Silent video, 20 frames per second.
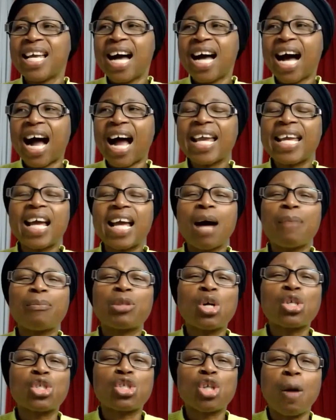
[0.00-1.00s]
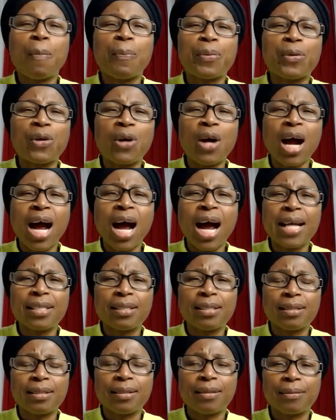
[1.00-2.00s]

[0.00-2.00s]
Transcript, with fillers: I am not surprised.